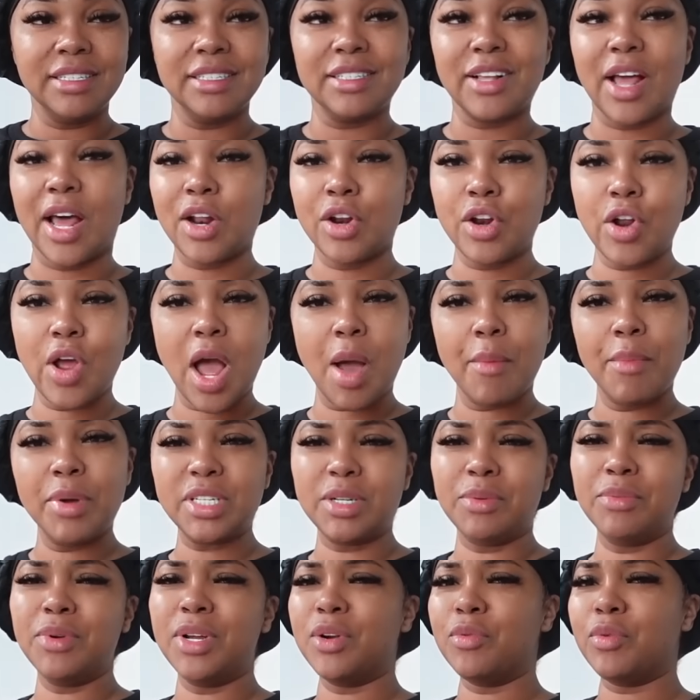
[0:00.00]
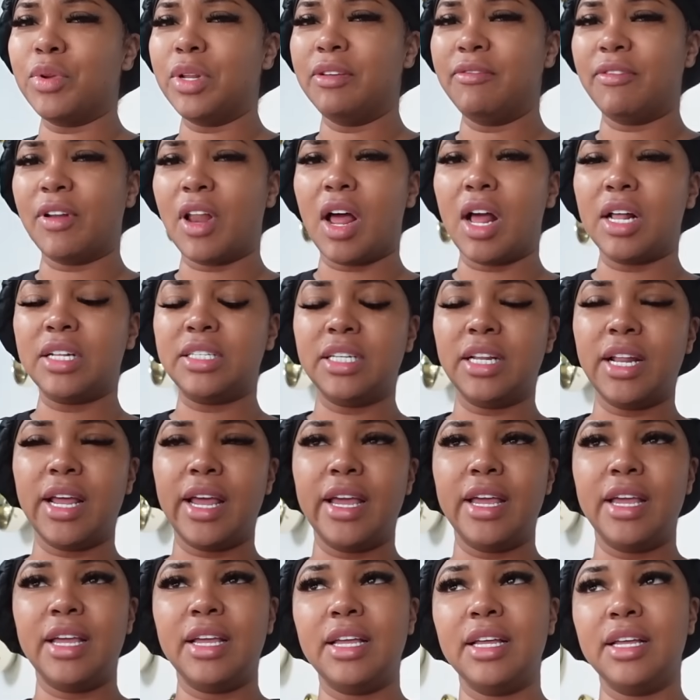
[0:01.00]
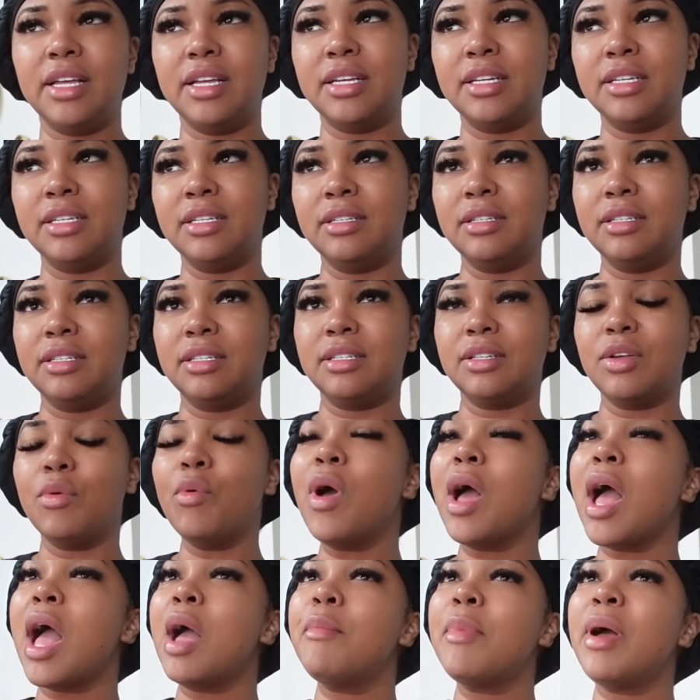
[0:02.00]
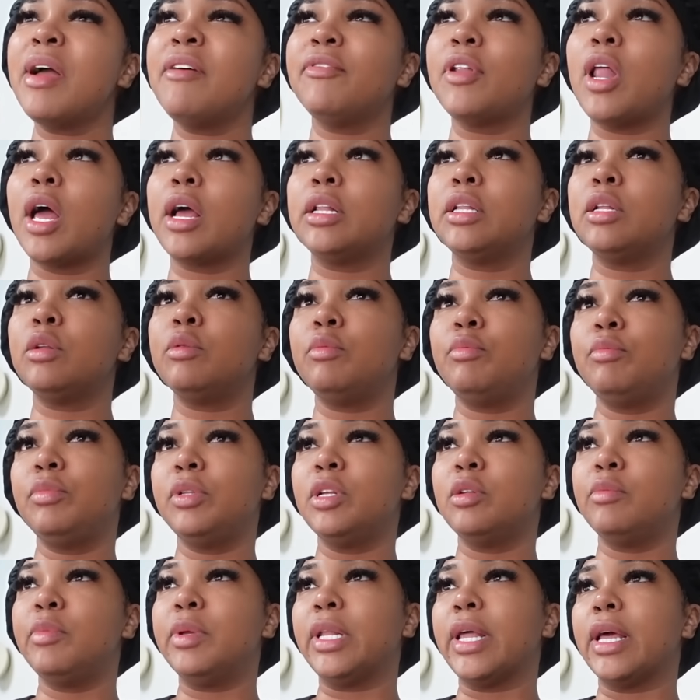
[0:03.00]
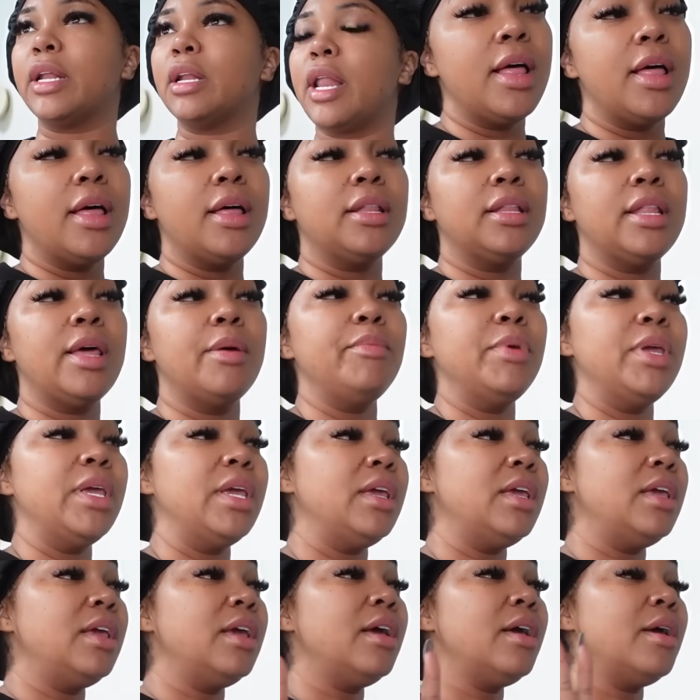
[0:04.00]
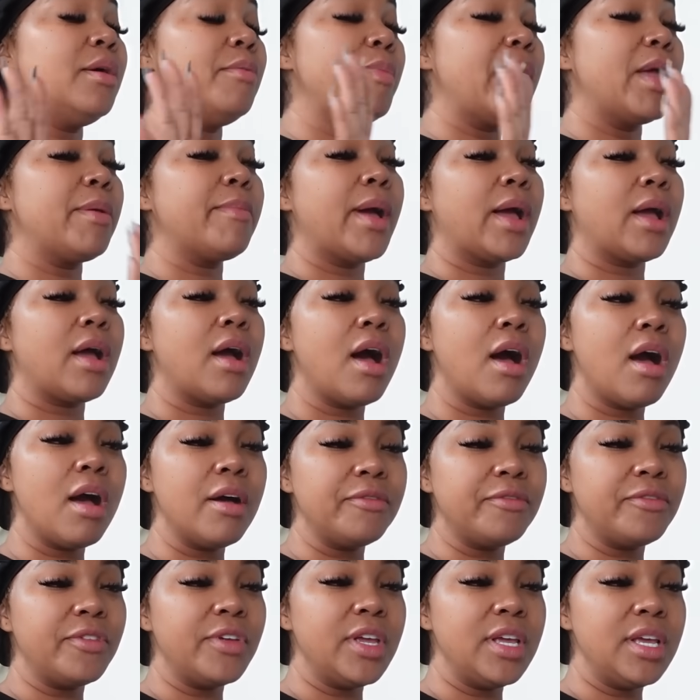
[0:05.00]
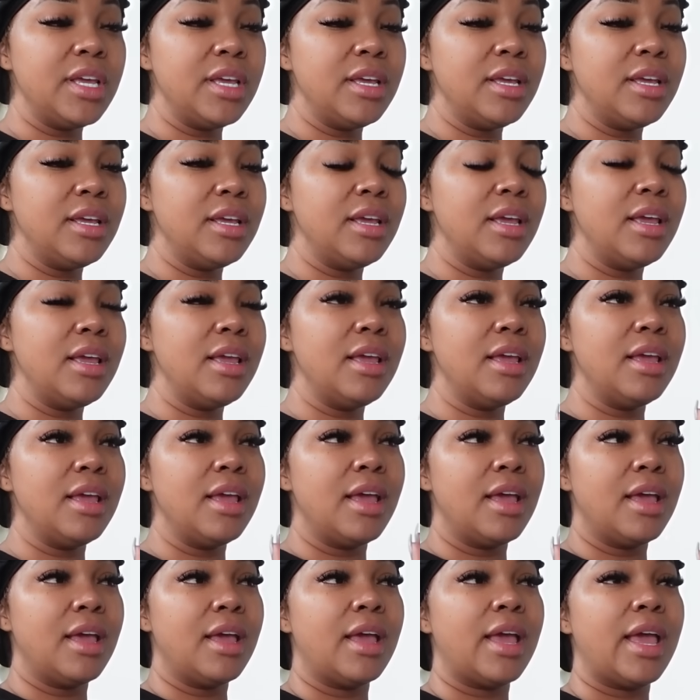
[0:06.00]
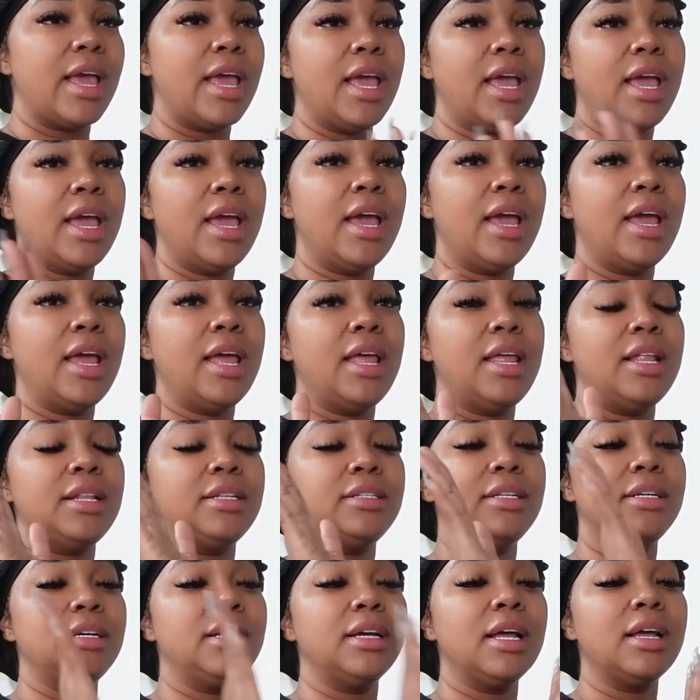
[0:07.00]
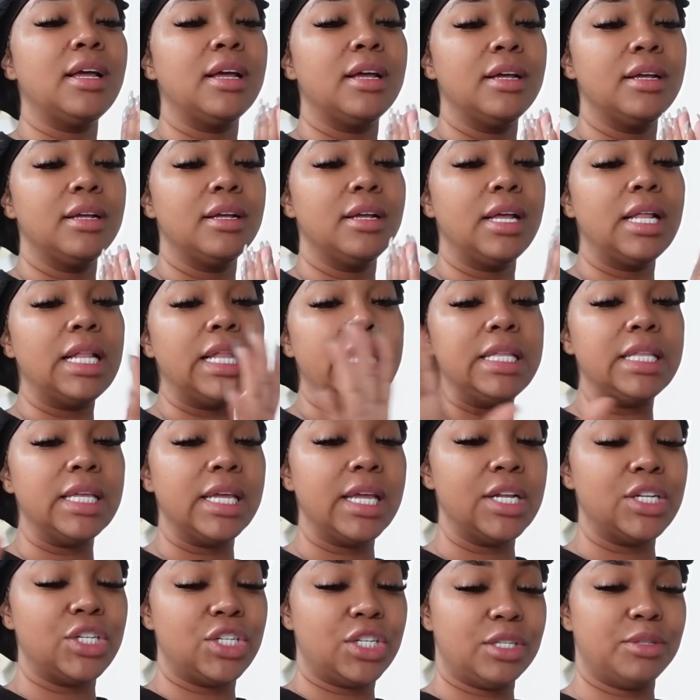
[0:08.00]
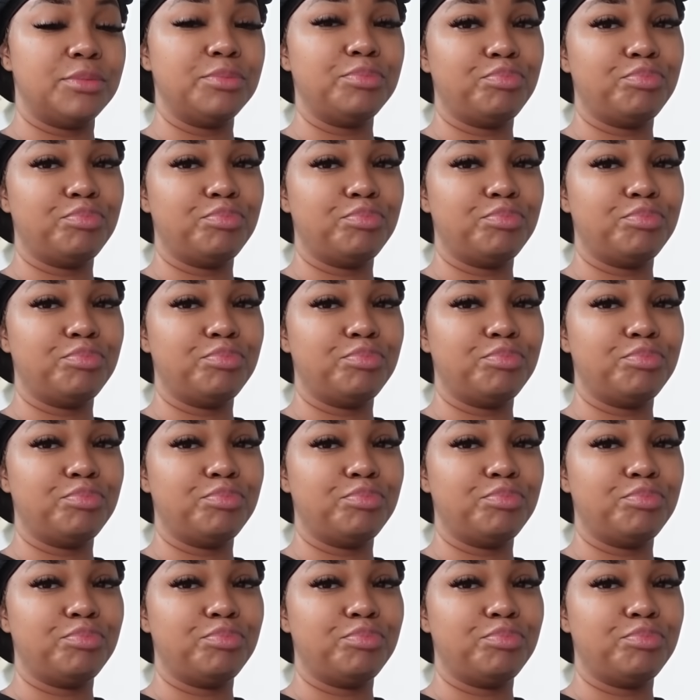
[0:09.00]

So, I don't know how much I'm going to really vlog today because, well, I might vlog a little, little bit later. Let me make my coffee and... Uh, clean the kitchen.